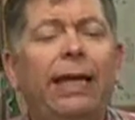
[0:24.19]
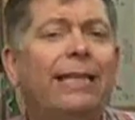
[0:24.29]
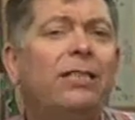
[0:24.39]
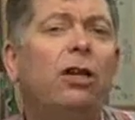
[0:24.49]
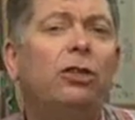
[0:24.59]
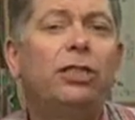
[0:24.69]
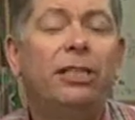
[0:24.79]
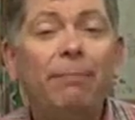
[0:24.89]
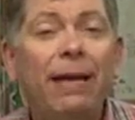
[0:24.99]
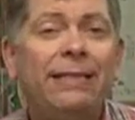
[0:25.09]
It's not just
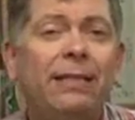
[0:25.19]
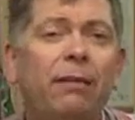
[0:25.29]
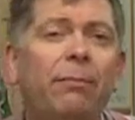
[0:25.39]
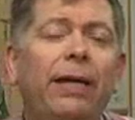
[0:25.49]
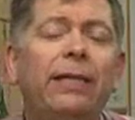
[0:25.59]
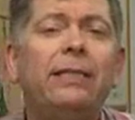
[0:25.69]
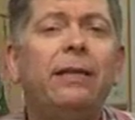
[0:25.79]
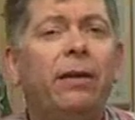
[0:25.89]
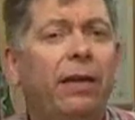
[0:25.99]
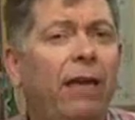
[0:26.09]
the mess that it
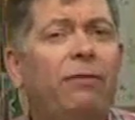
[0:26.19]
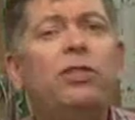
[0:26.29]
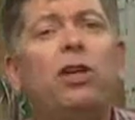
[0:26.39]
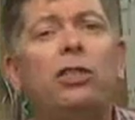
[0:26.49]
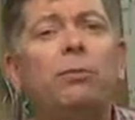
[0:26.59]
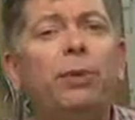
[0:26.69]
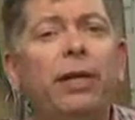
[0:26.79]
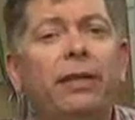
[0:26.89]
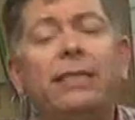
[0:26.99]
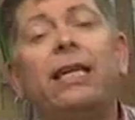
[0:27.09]
makes. If you start to
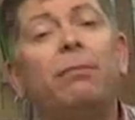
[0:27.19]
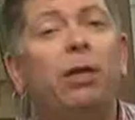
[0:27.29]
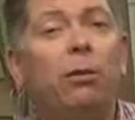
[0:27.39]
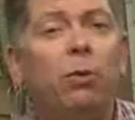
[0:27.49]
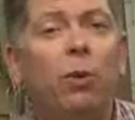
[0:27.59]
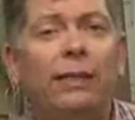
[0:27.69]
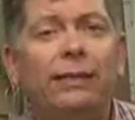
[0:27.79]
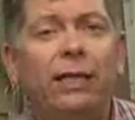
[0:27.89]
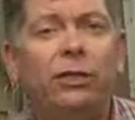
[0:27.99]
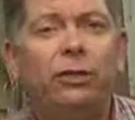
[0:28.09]
breathe it, it can become quite
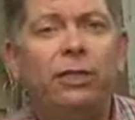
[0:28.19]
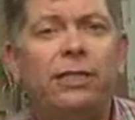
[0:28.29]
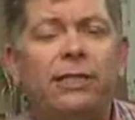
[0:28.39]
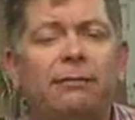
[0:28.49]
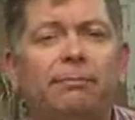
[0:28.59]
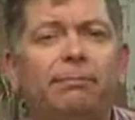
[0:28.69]
dangerous.